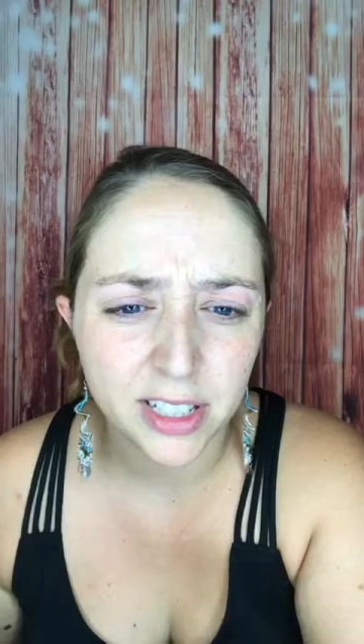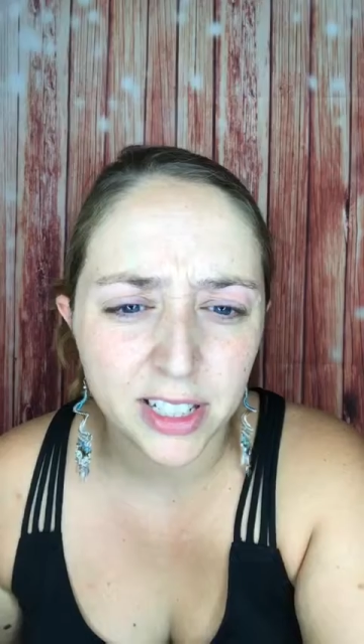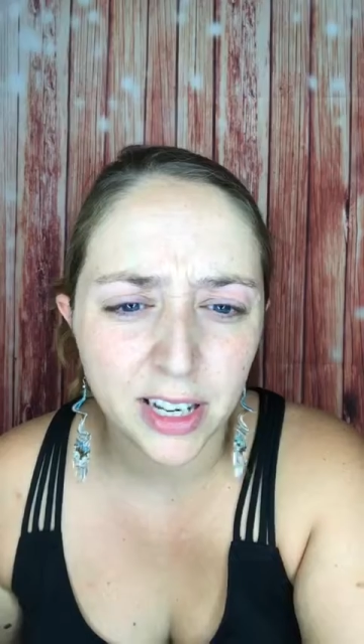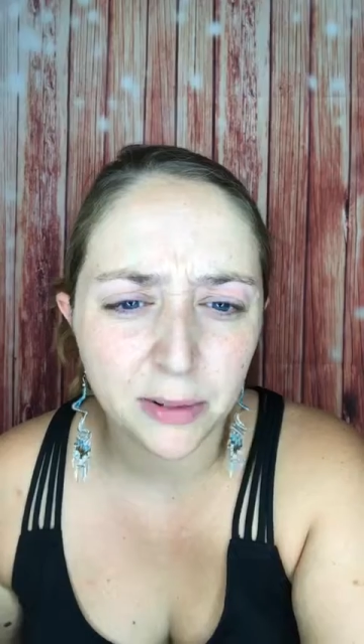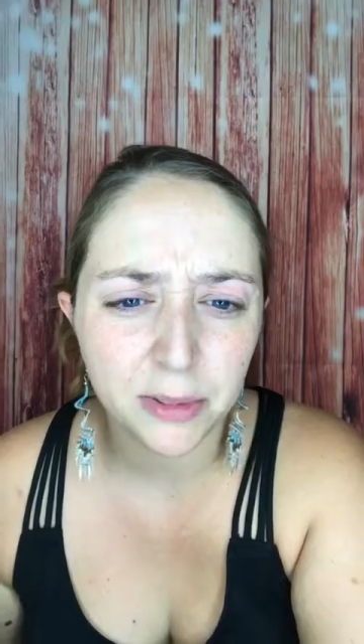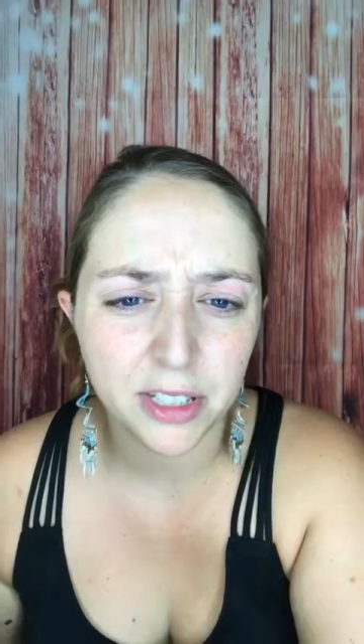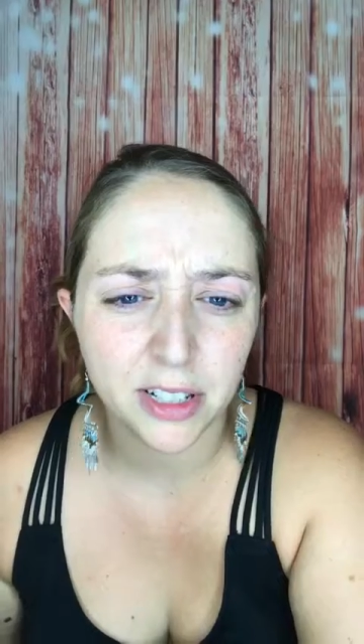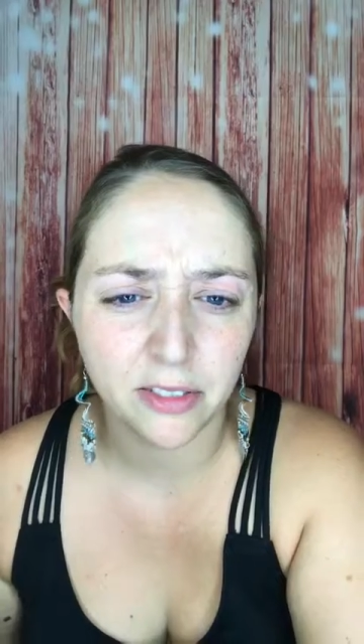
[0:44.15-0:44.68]
to
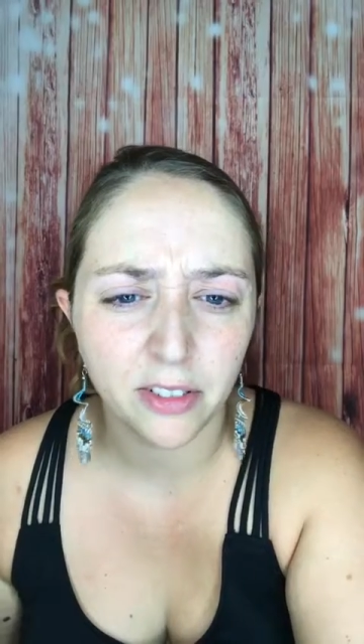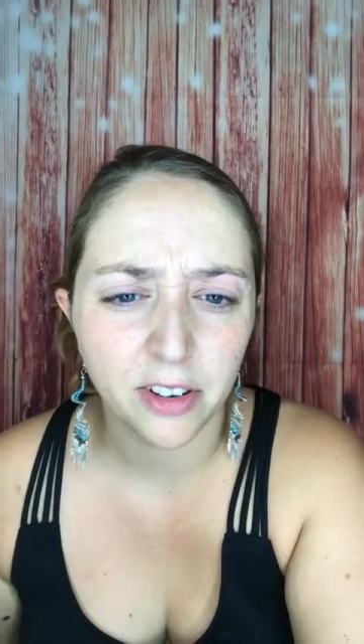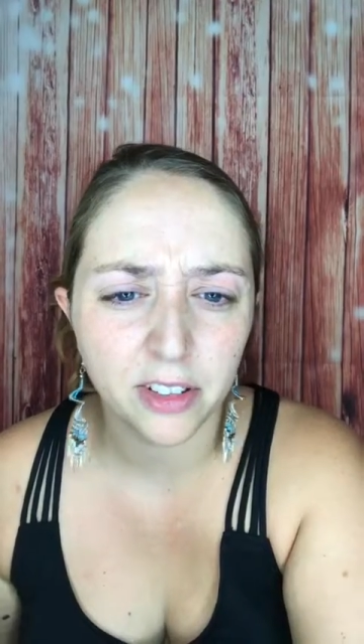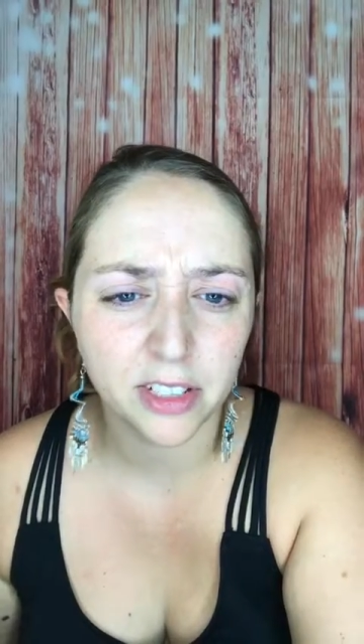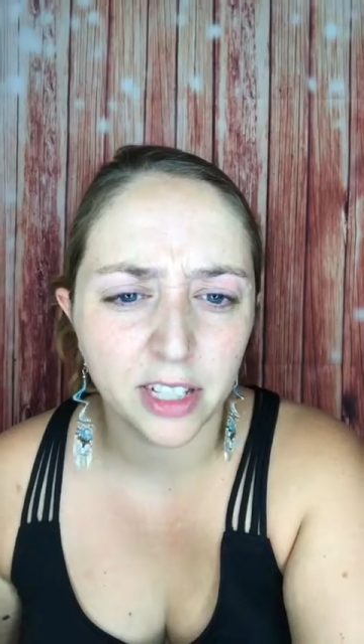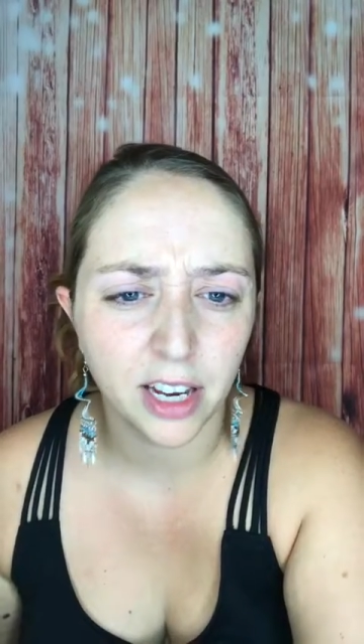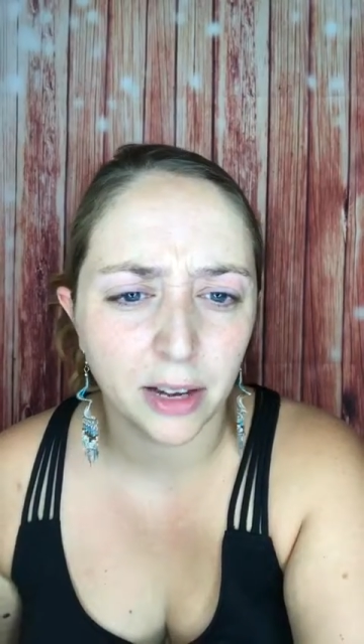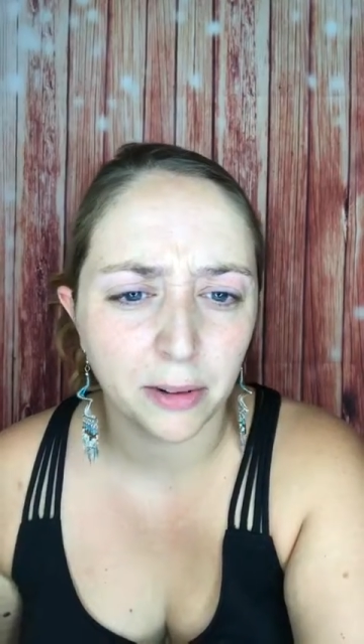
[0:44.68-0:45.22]
tell me stuff all
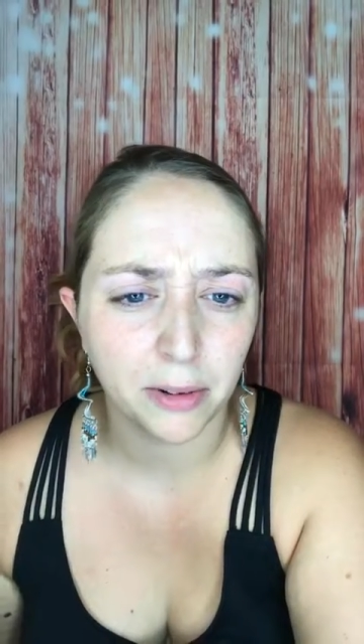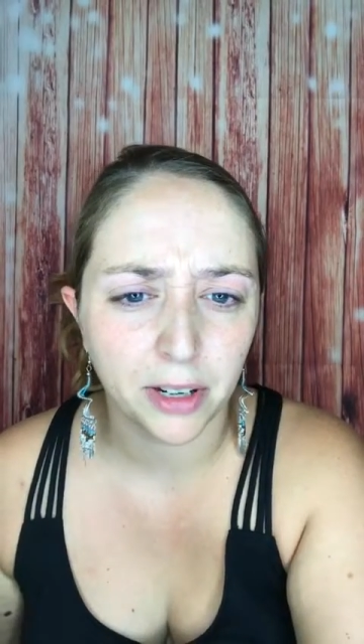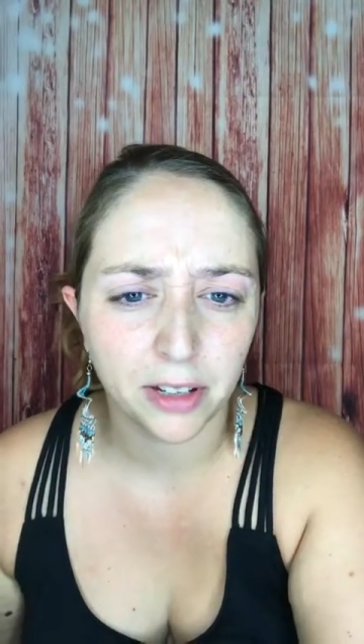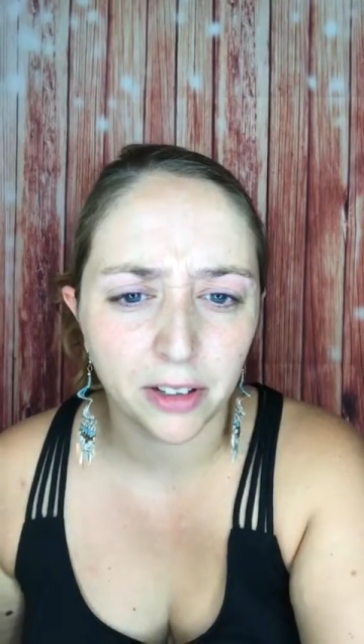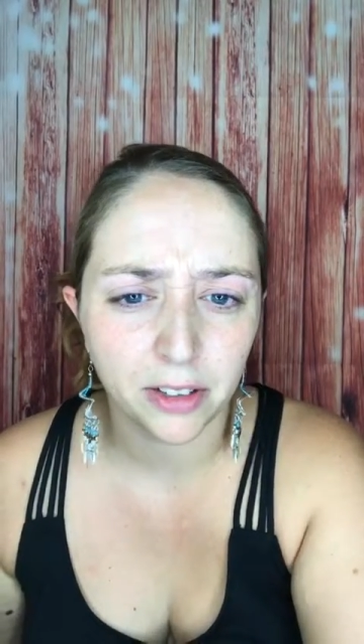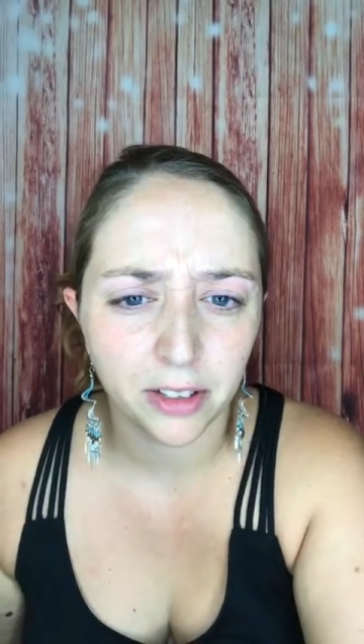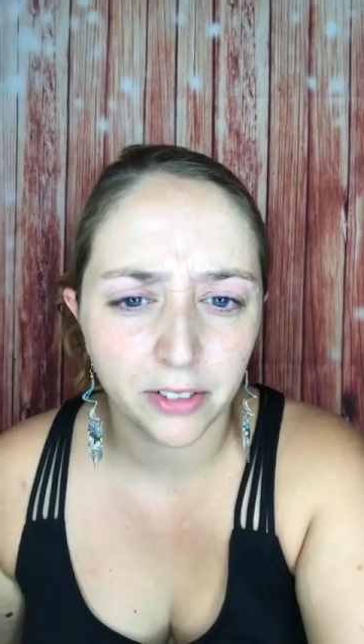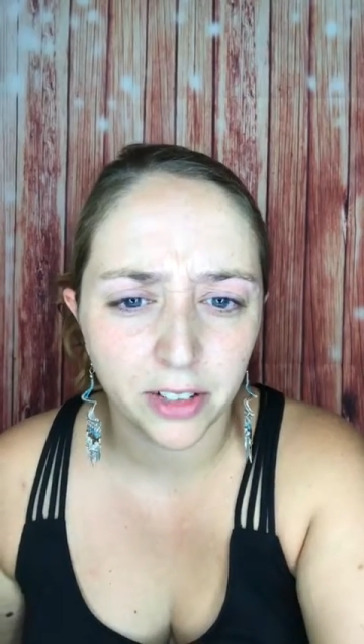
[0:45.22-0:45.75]
the time and I
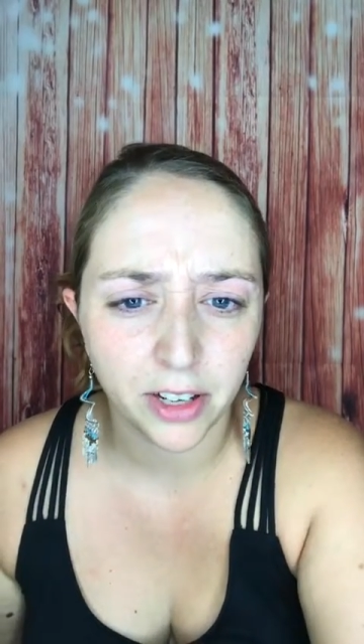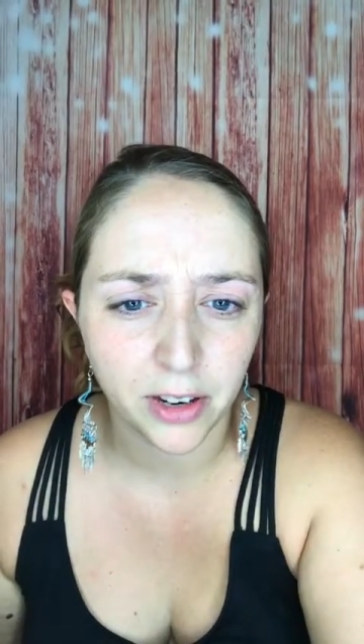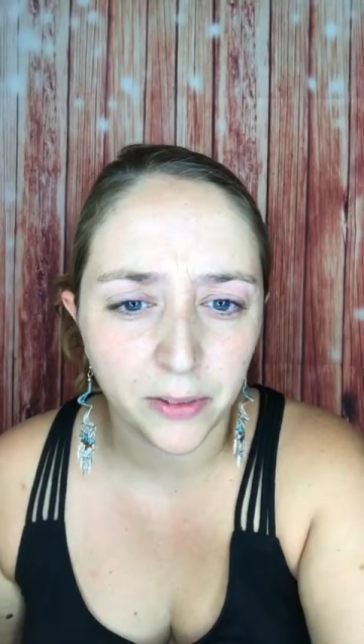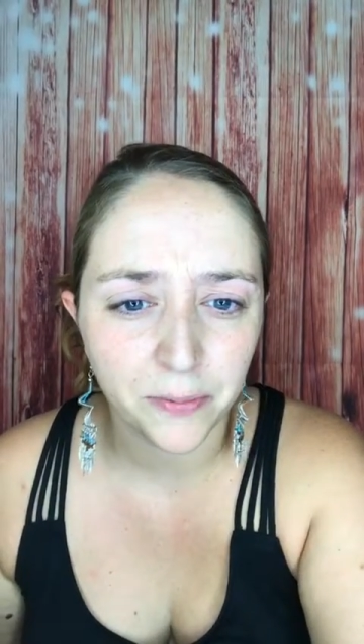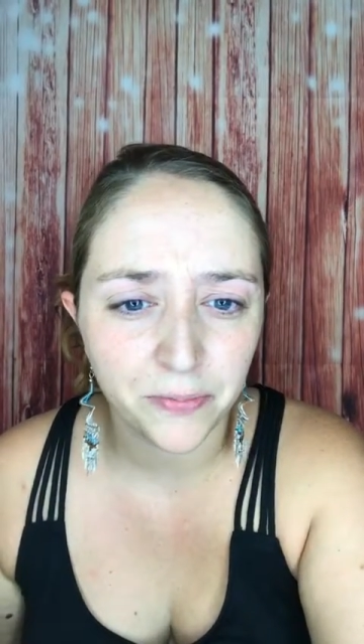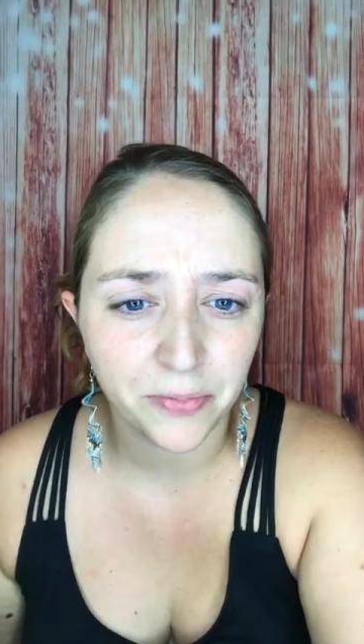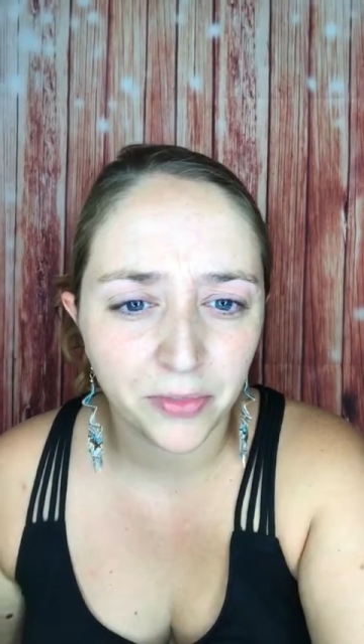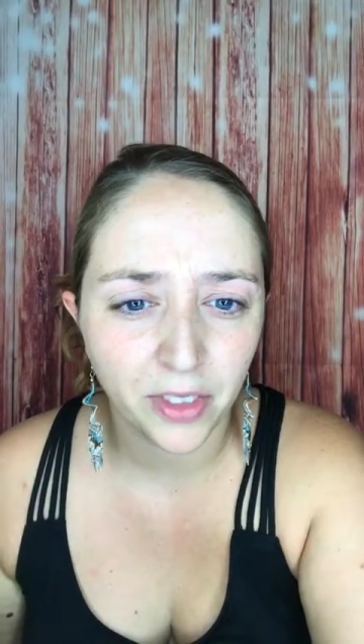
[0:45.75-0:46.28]
don't even
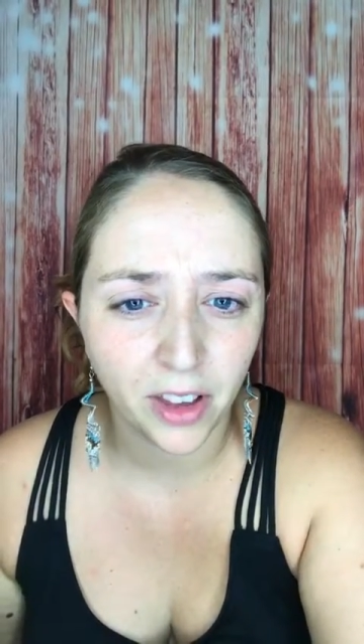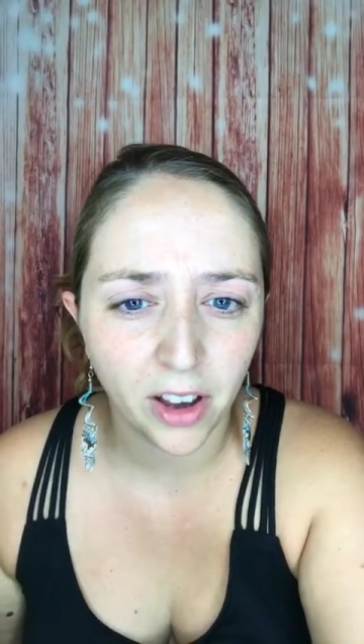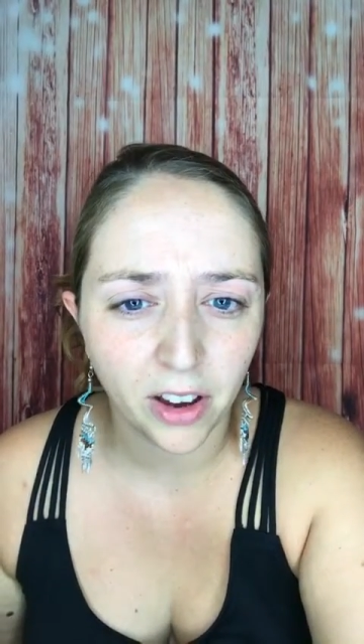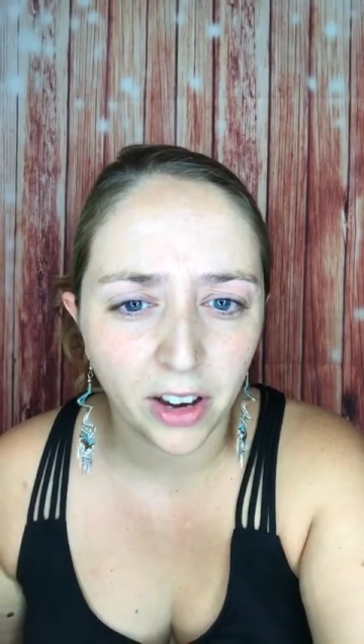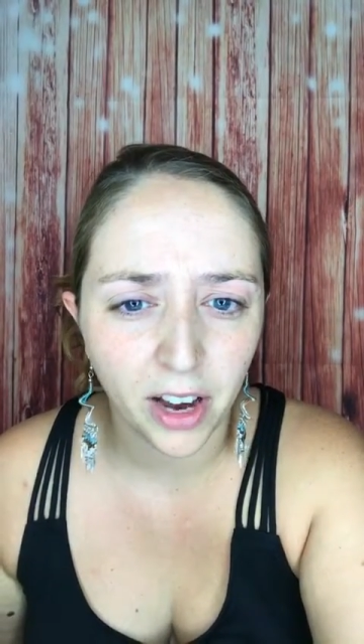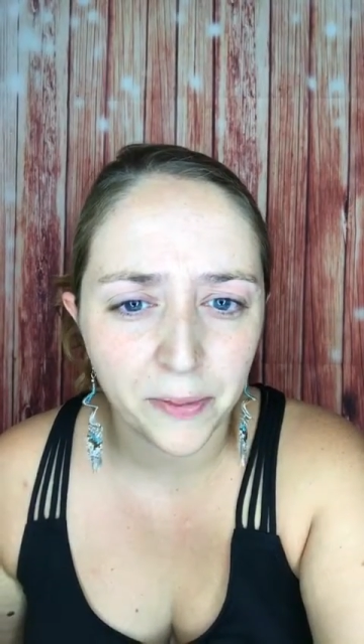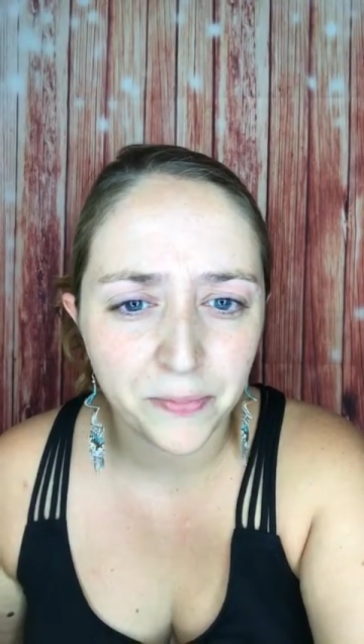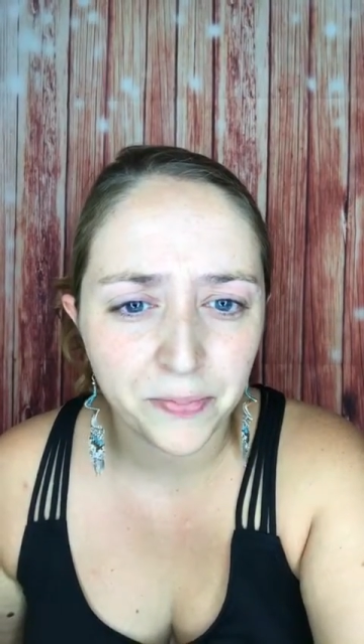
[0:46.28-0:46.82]
know.
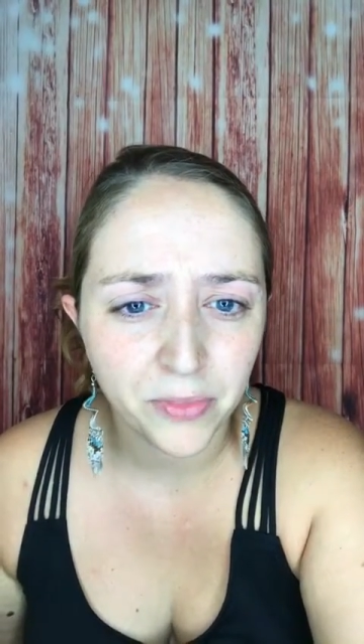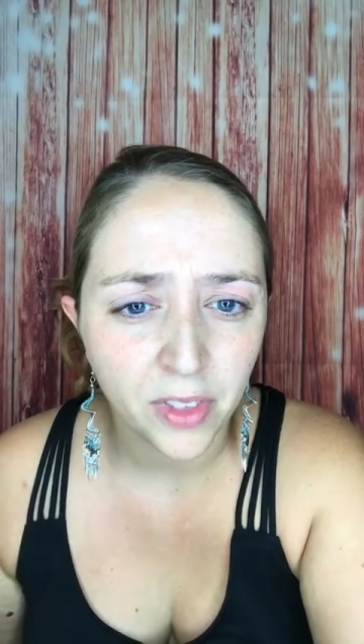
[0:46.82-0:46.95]
Okay.